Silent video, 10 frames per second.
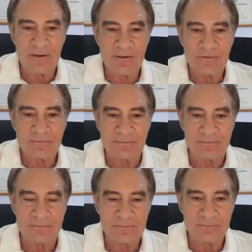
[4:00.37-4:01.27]

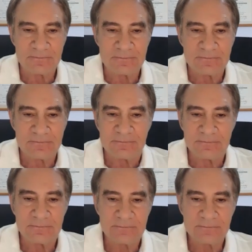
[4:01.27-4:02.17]

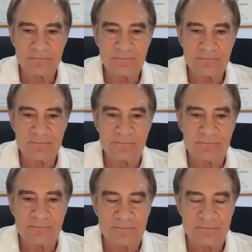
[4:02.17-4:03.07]

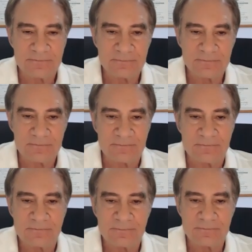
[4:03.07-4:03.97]

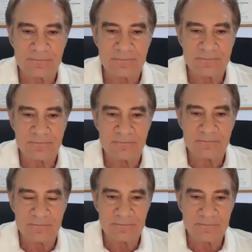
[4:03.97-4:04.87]
(silent)